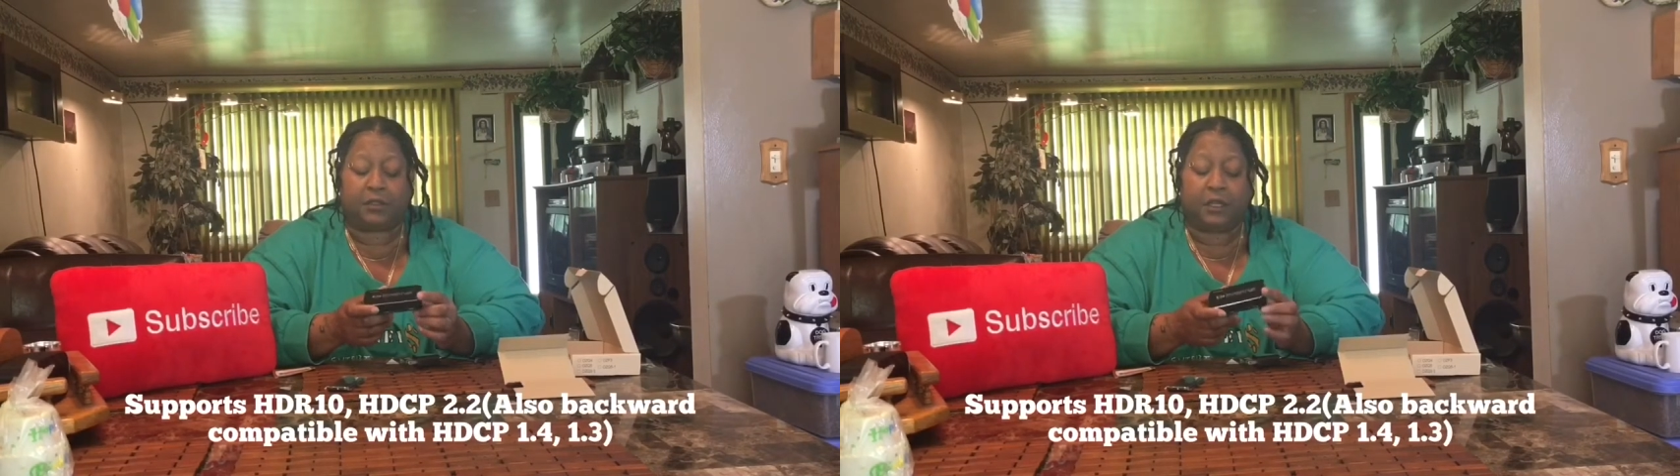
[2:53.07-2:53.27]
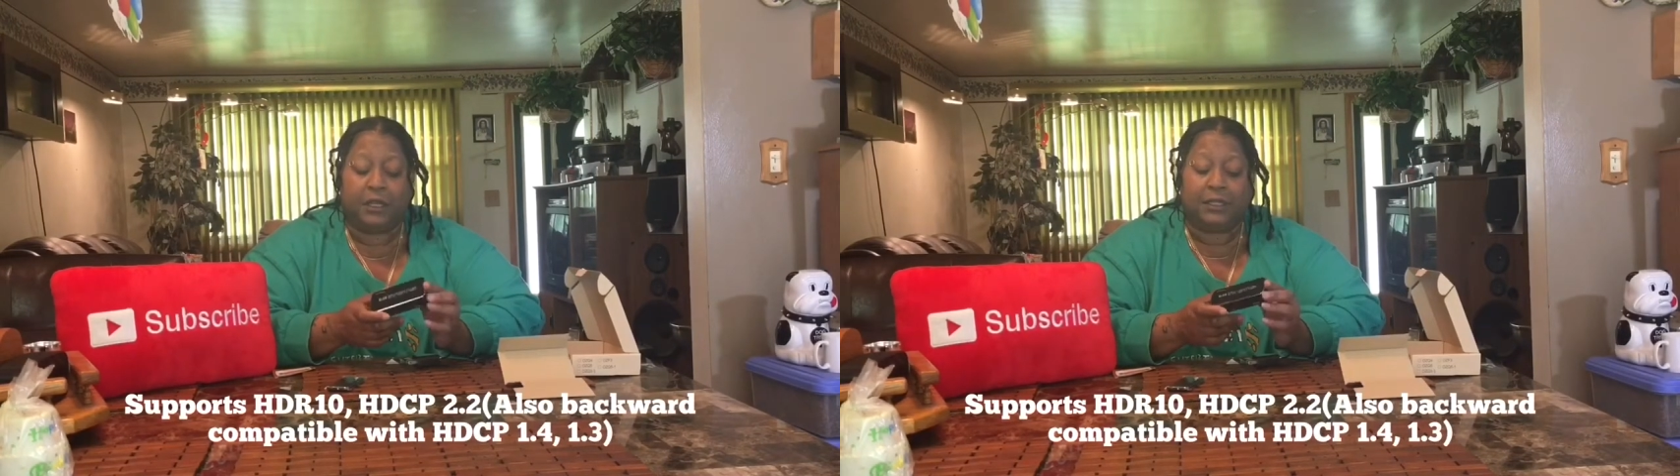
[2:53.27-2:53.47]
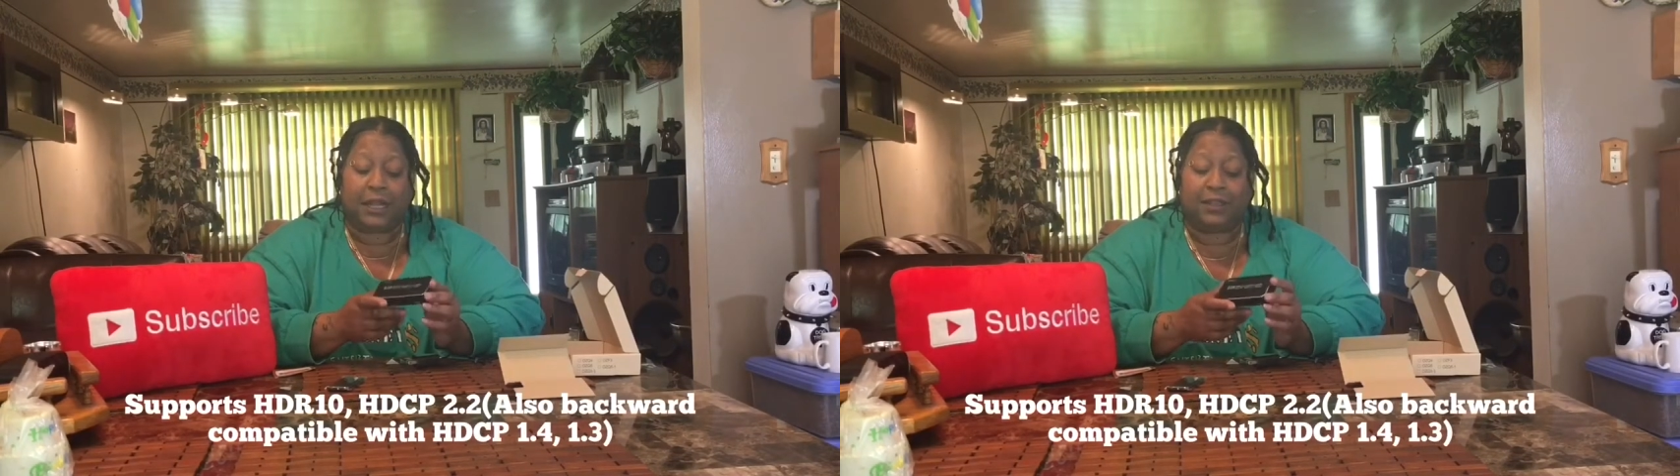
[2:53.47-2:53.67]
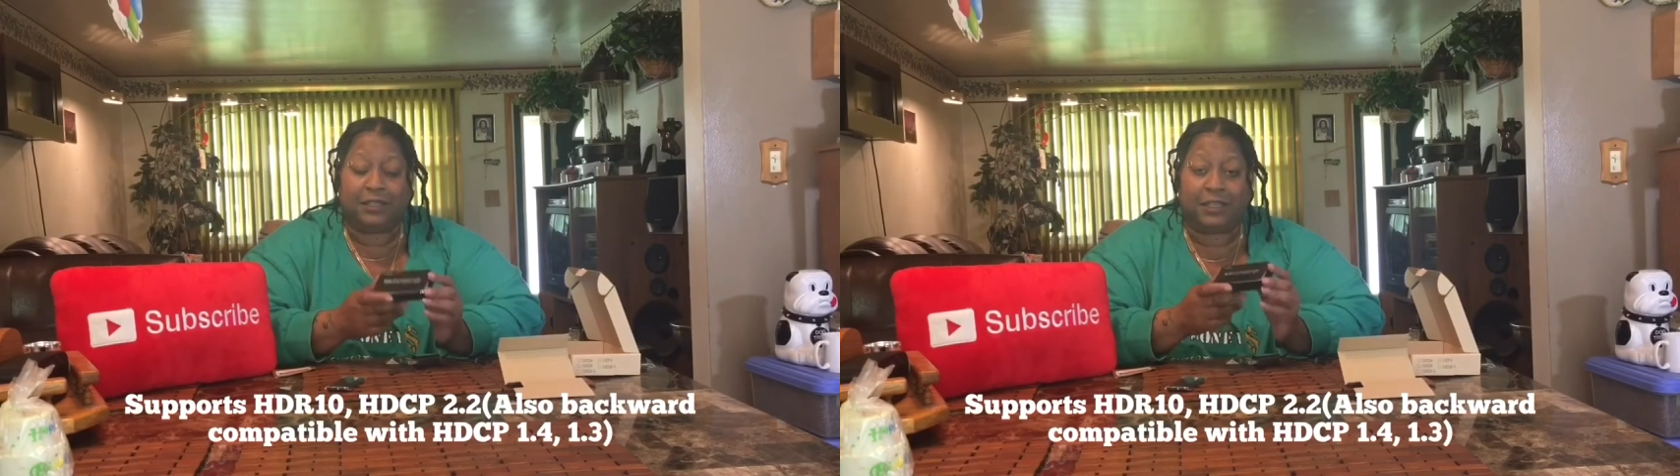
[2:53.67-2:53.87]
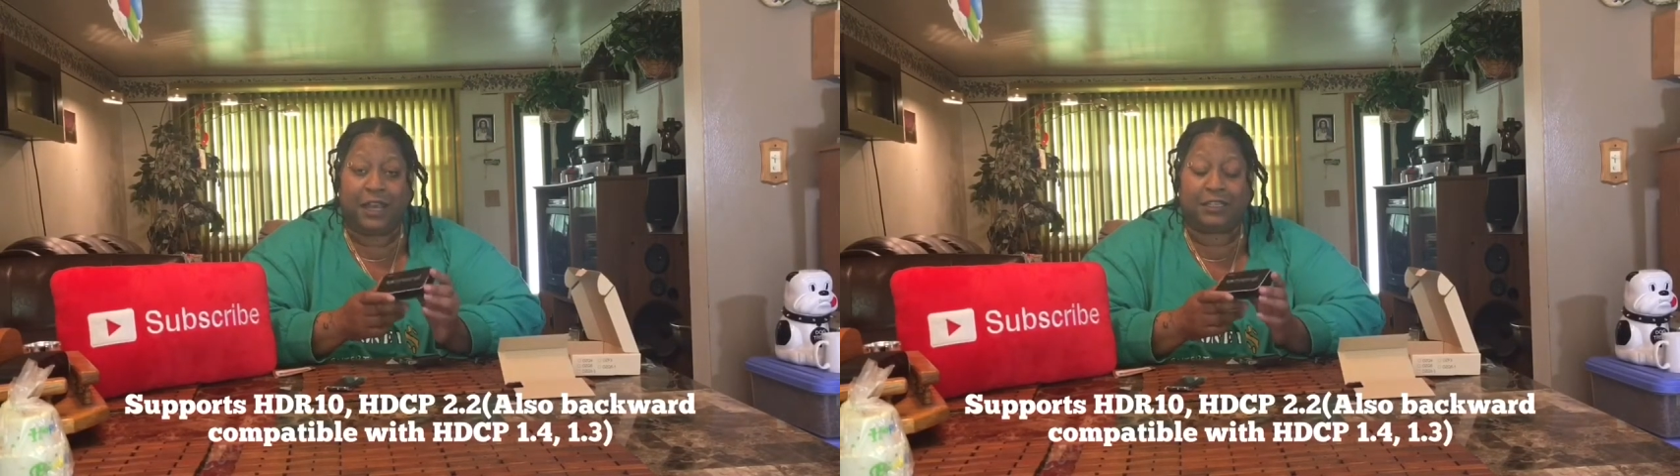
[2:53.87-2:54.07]
Now this
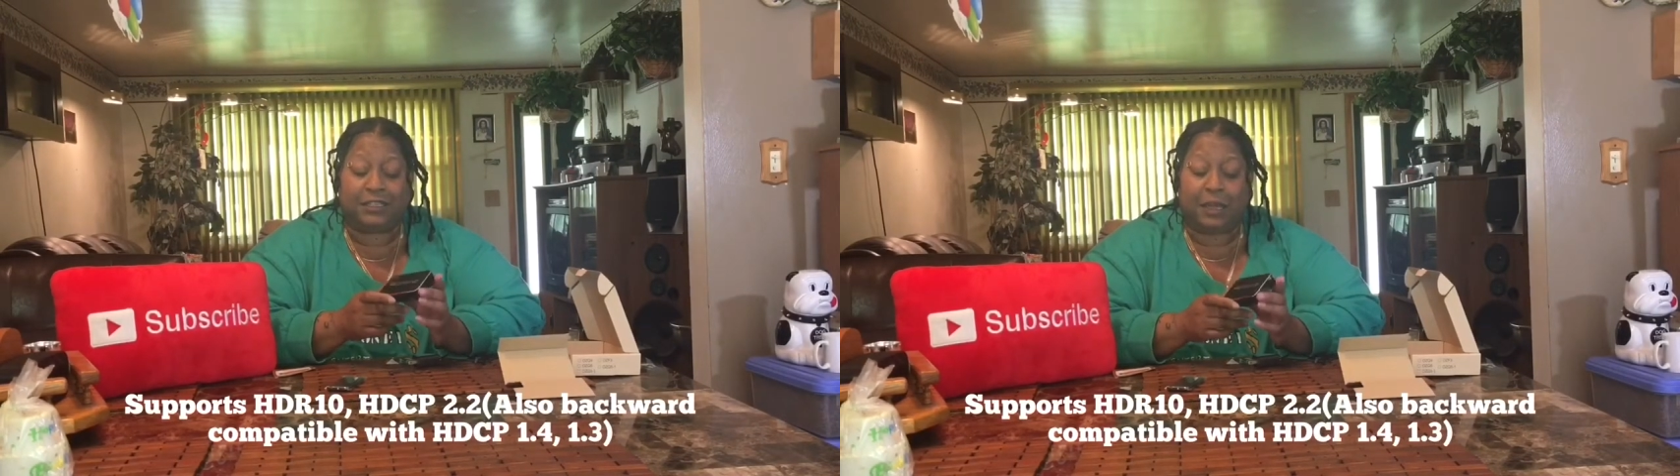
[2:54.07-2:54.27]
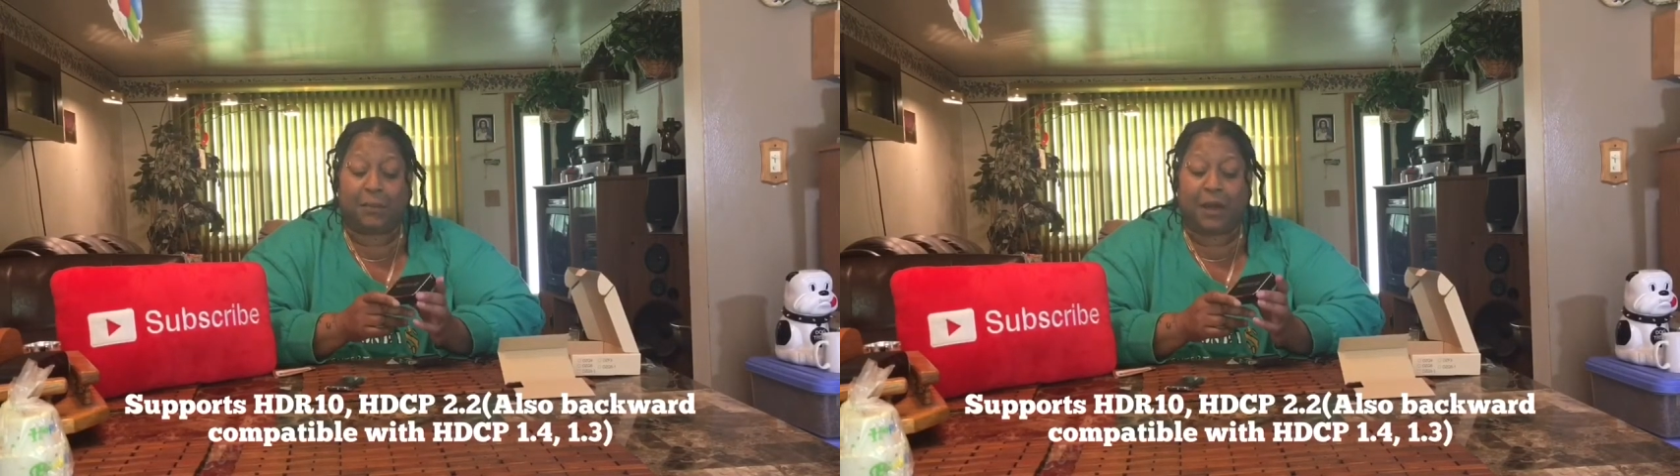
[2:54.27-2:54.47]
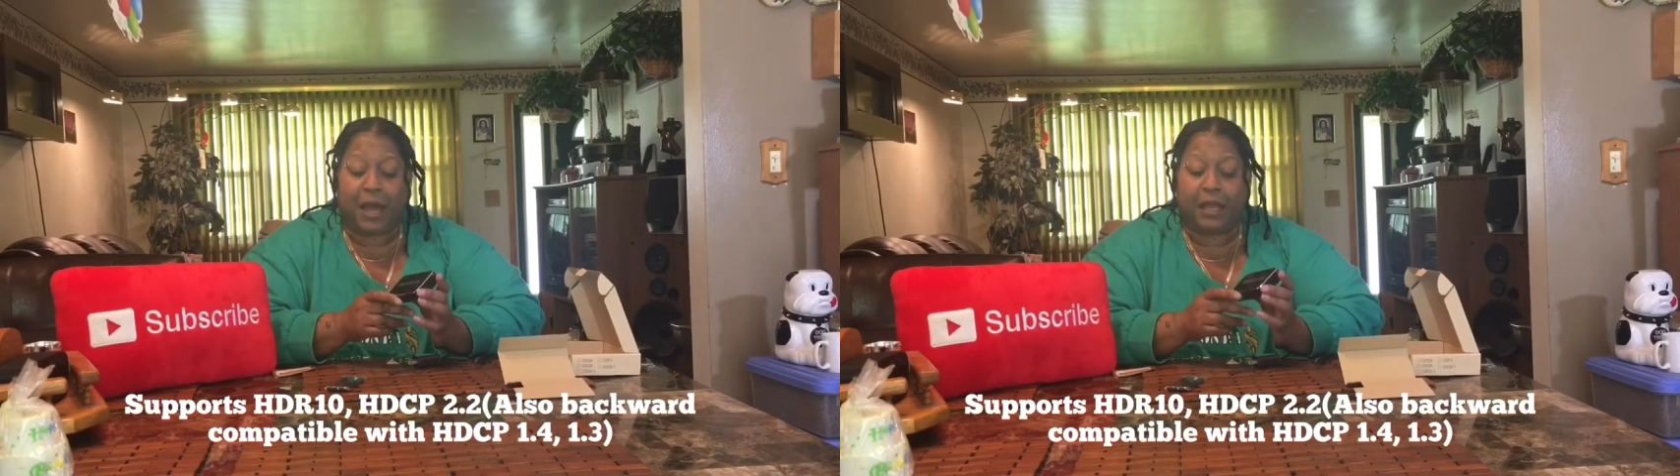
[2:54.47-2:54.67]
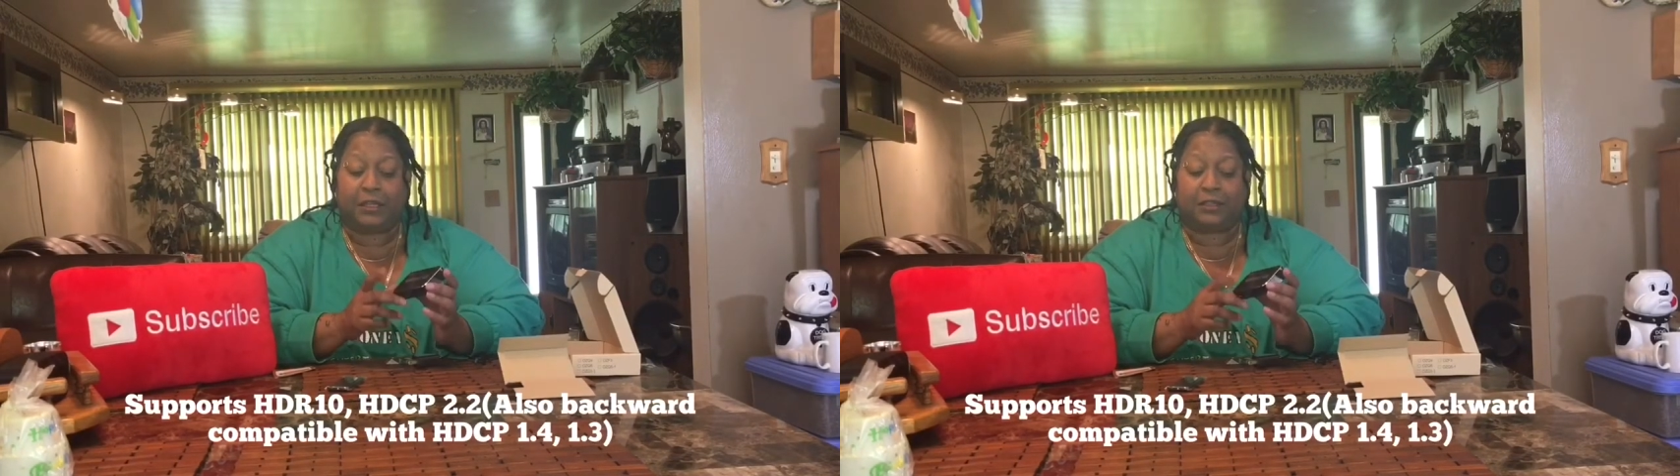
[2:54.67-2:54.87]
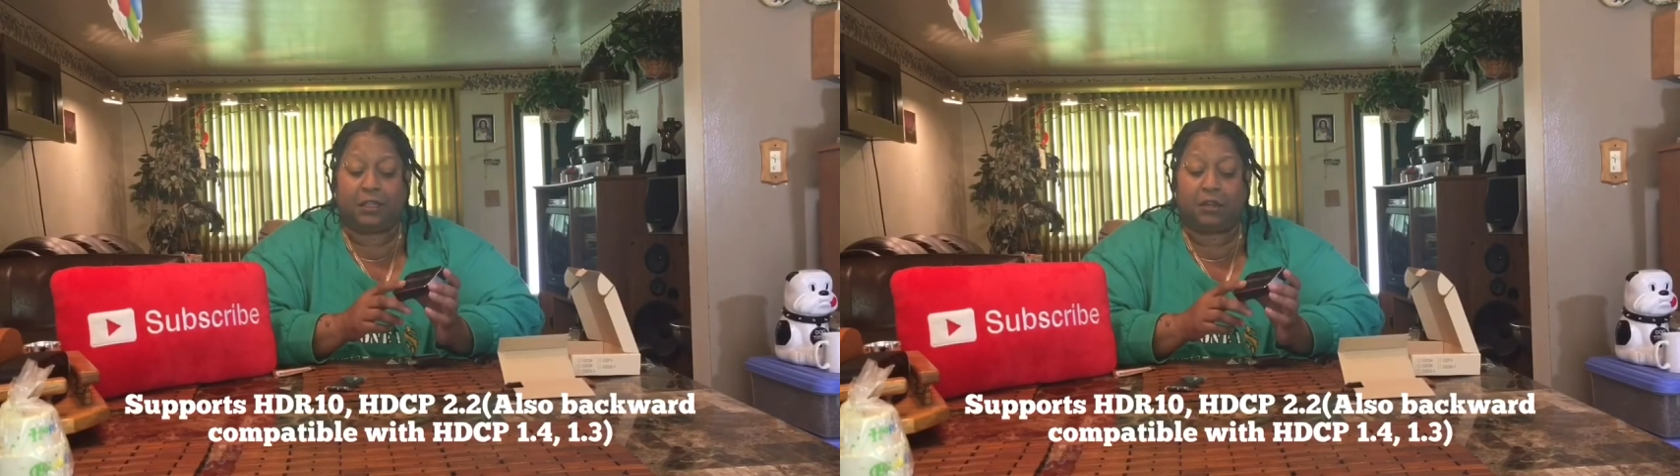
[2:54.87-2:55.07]
HDMI is a
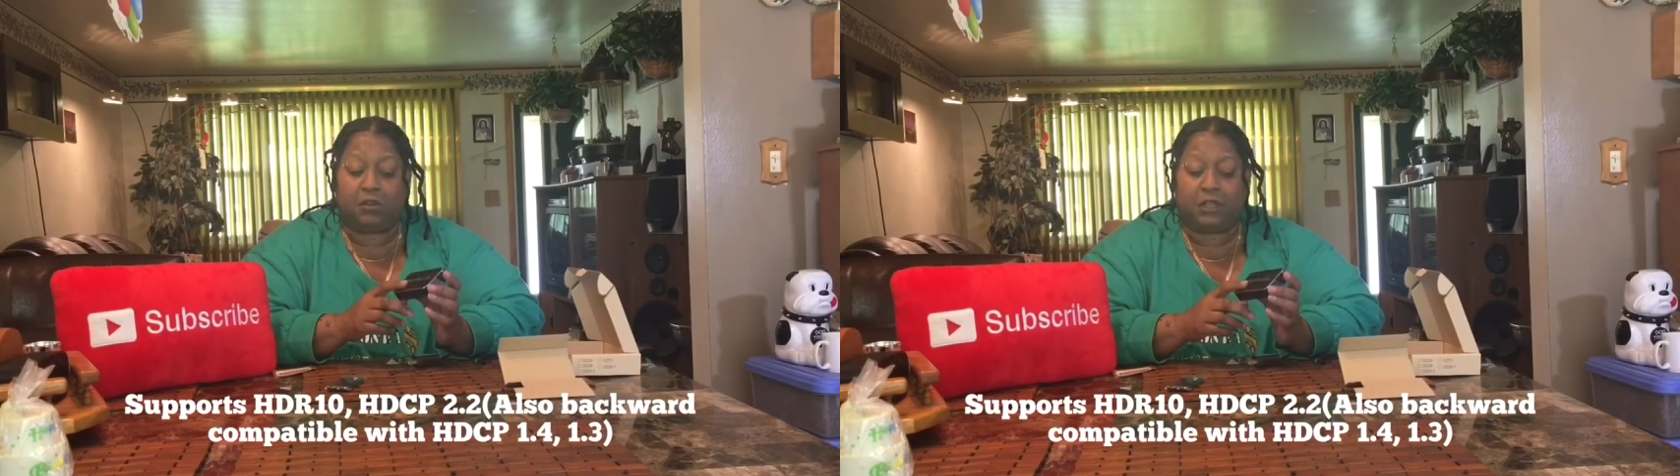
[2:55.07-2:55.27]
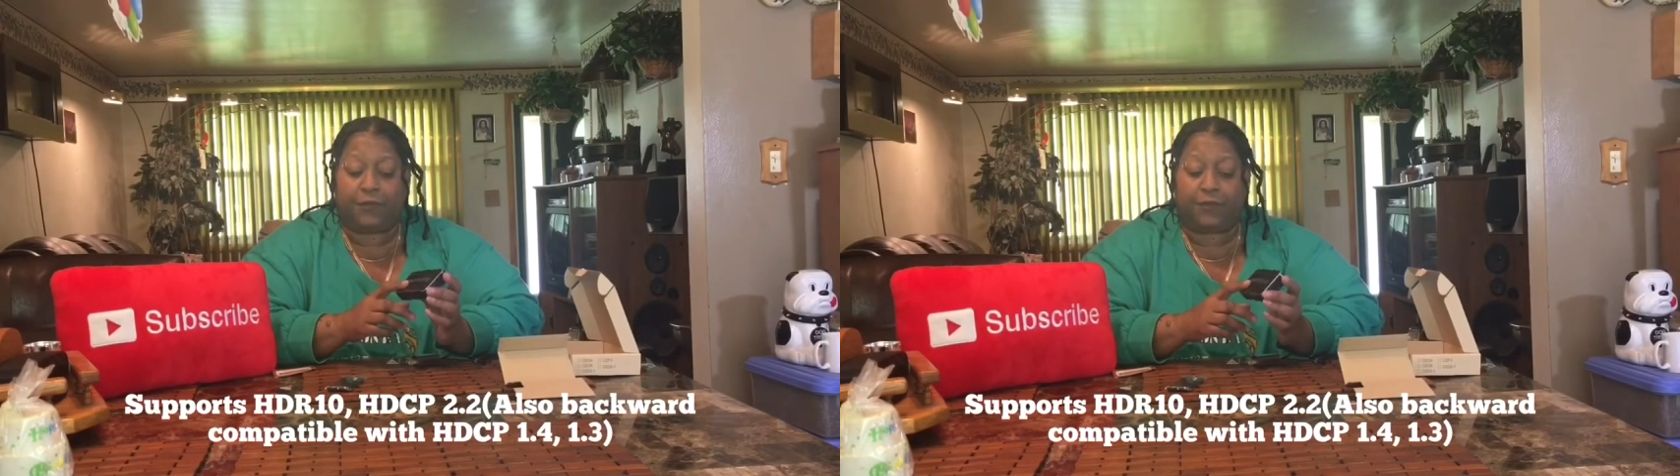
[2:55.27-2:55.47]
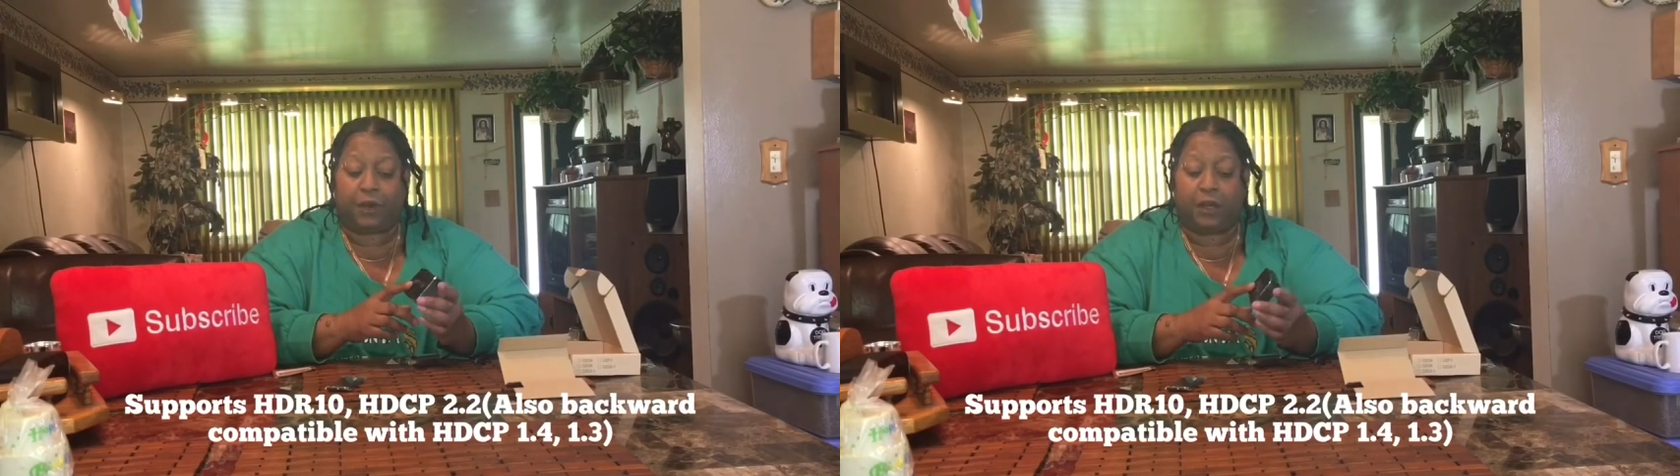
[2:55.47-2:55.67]
little different